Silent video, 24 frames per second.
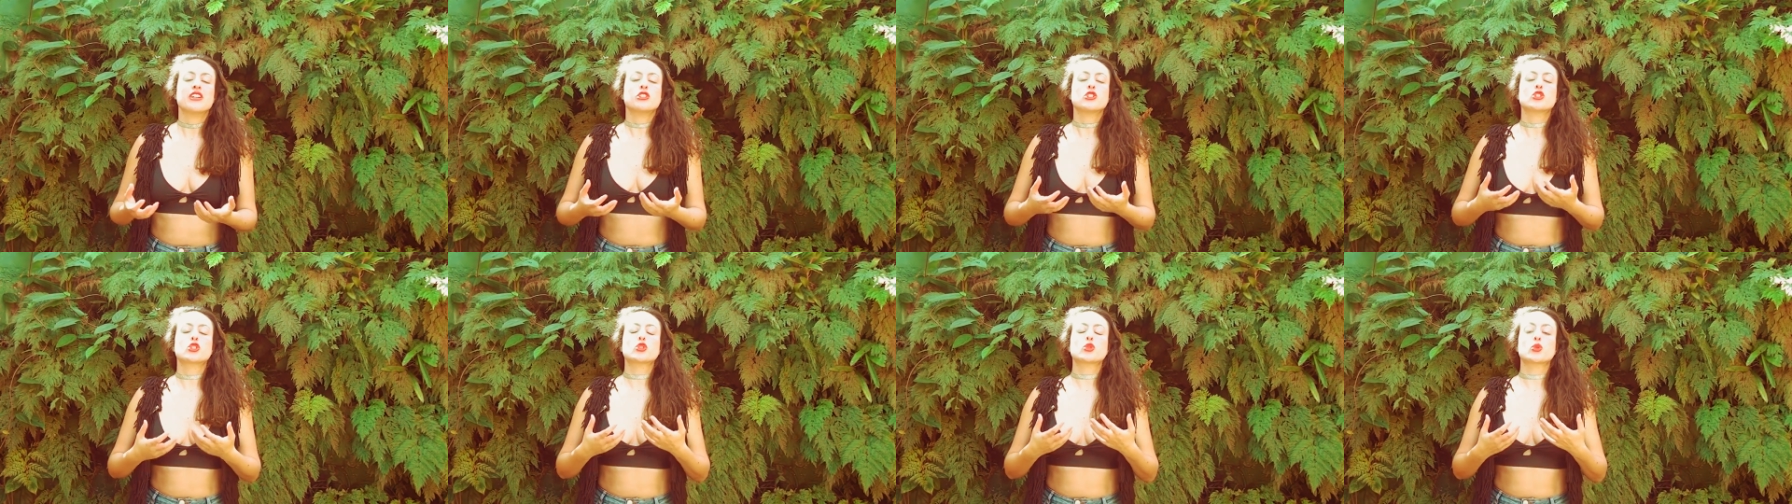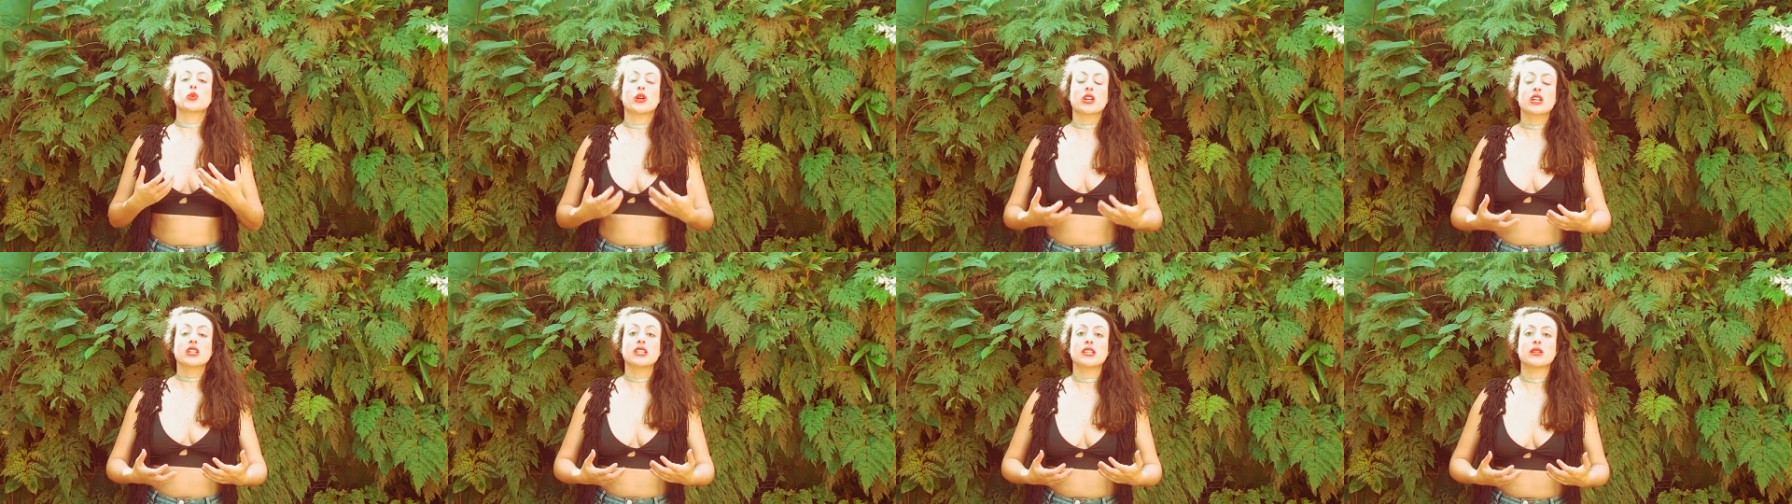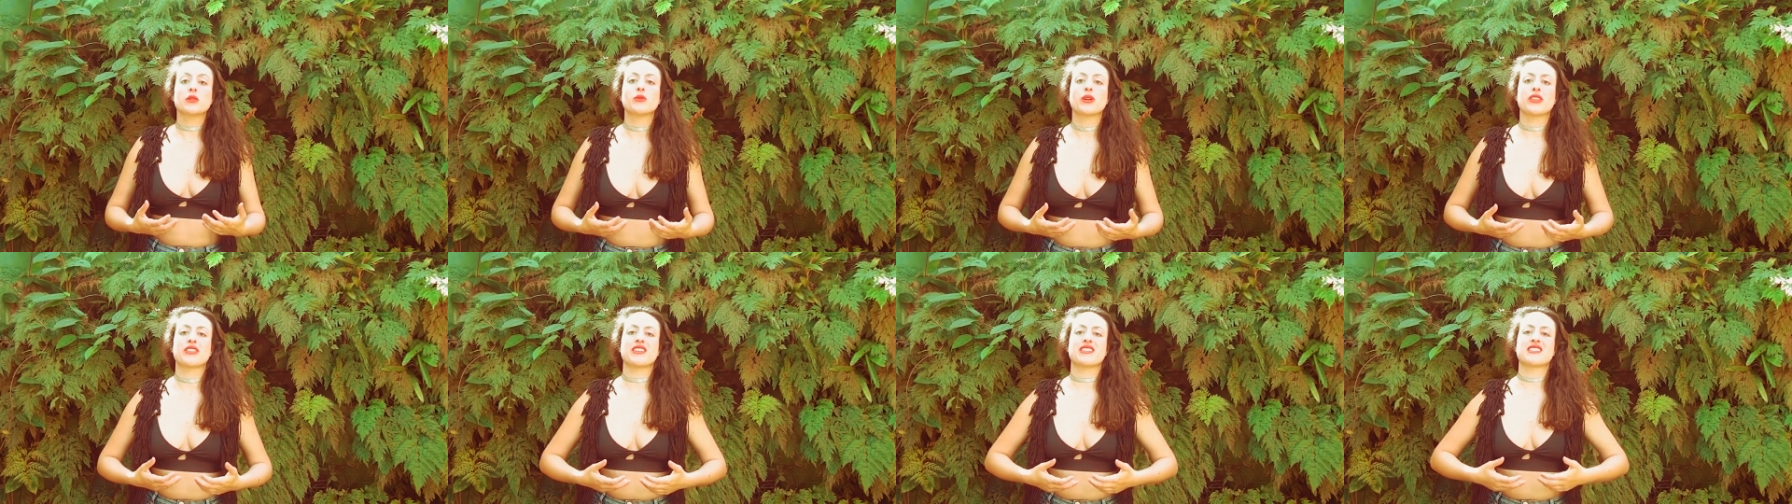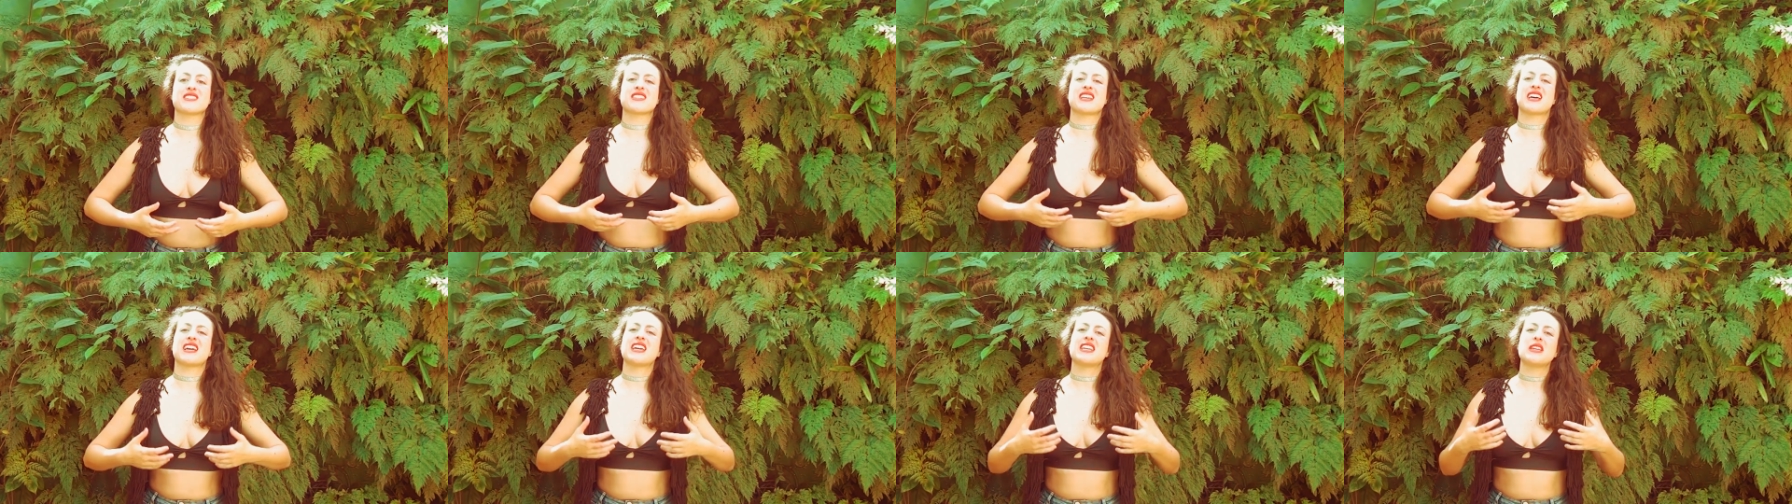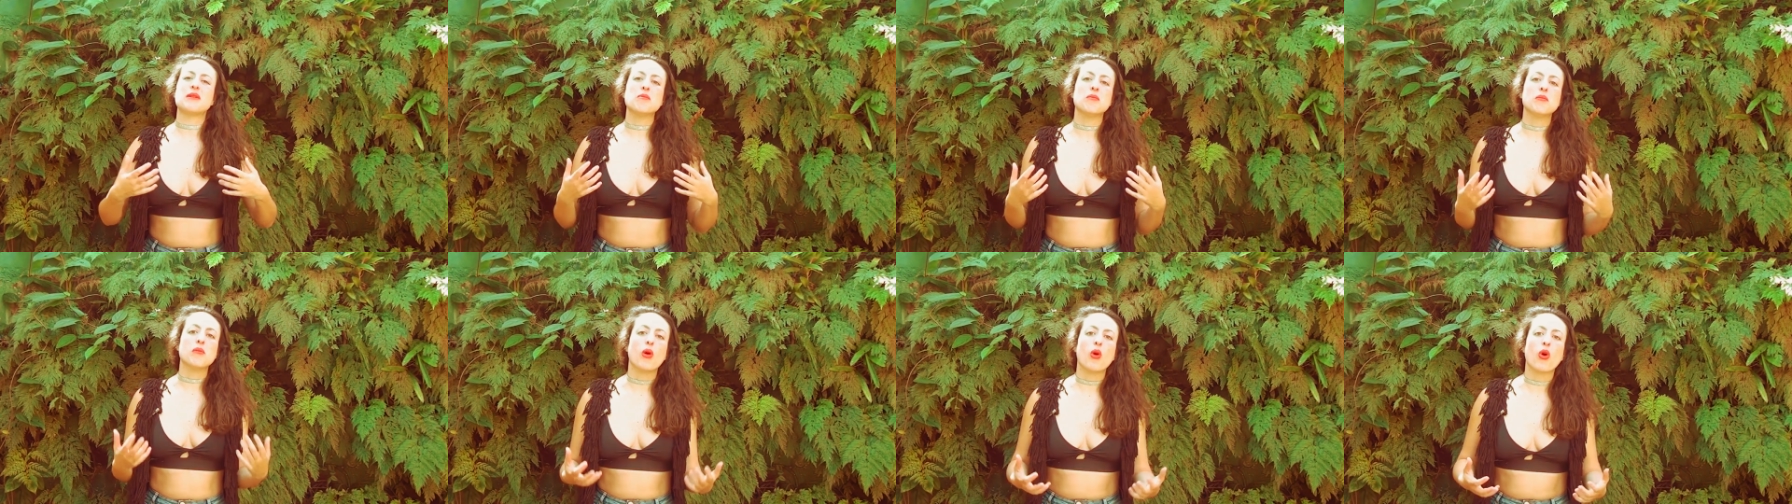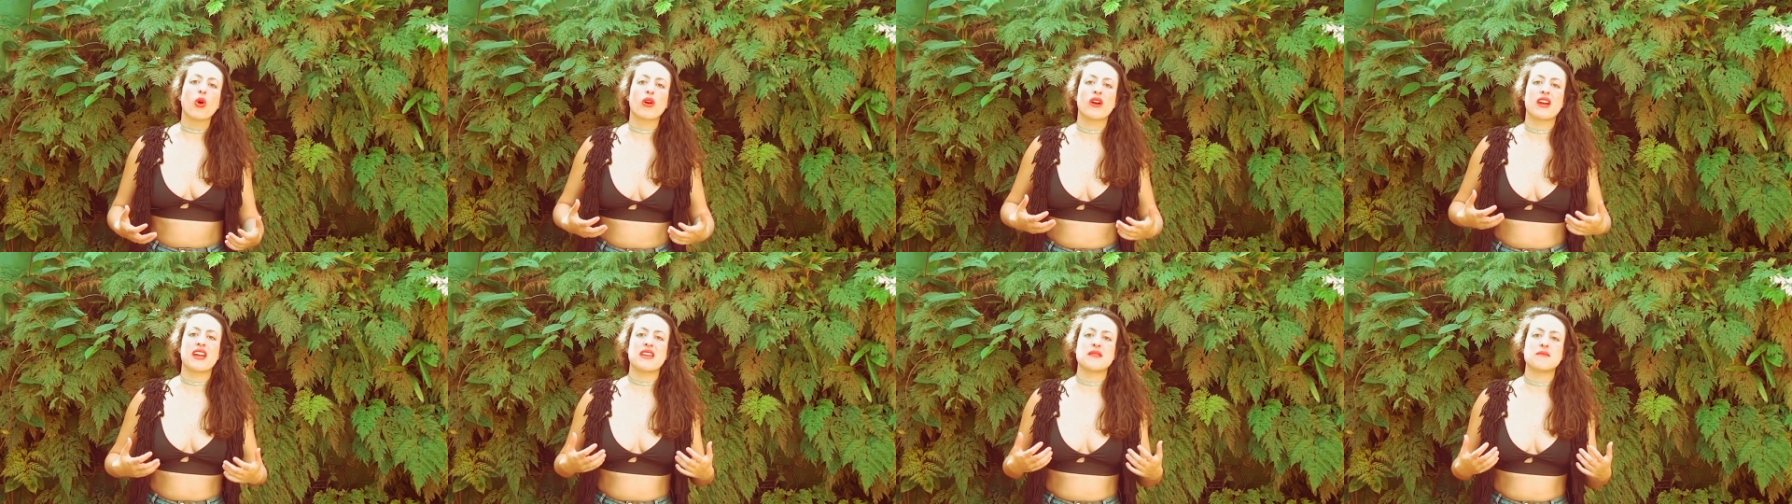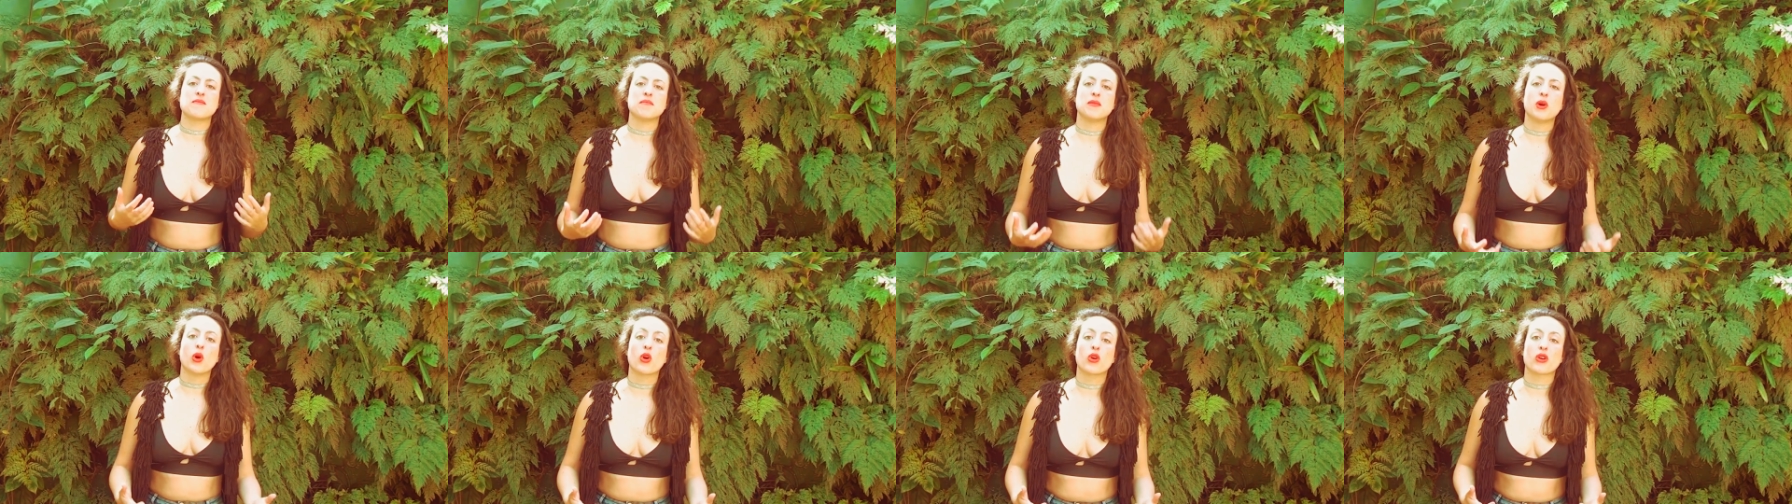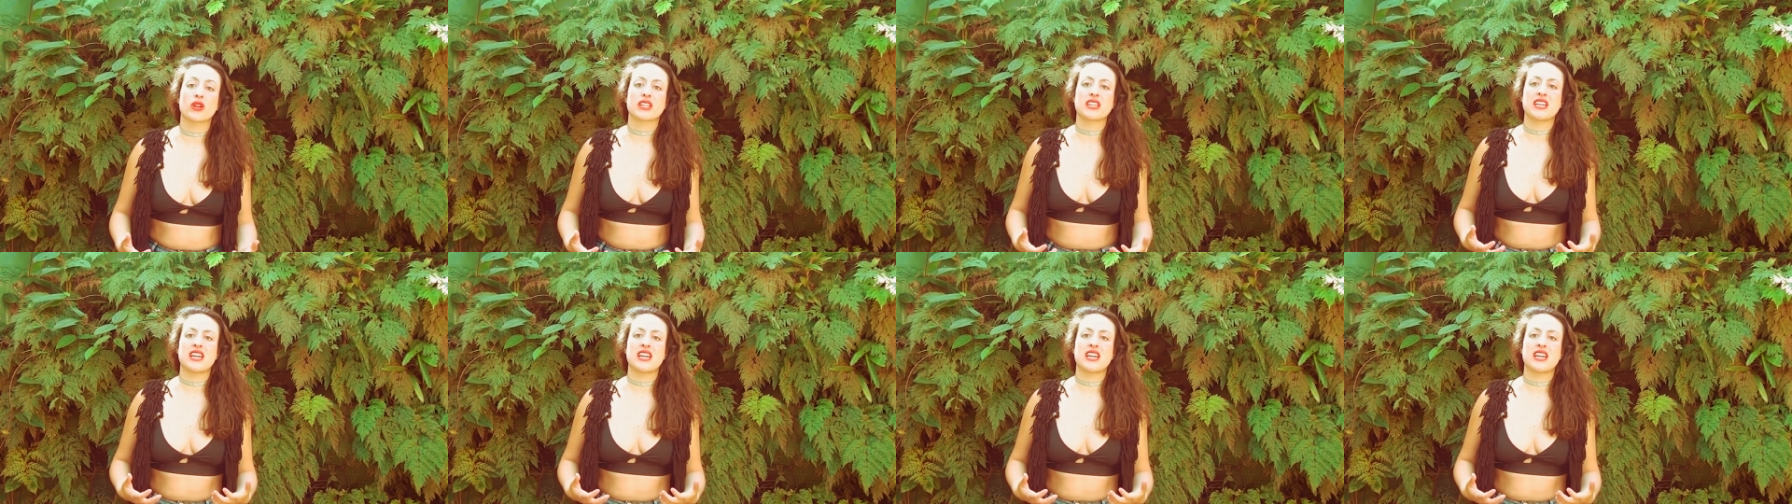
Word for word: struggling with anxiety more and more,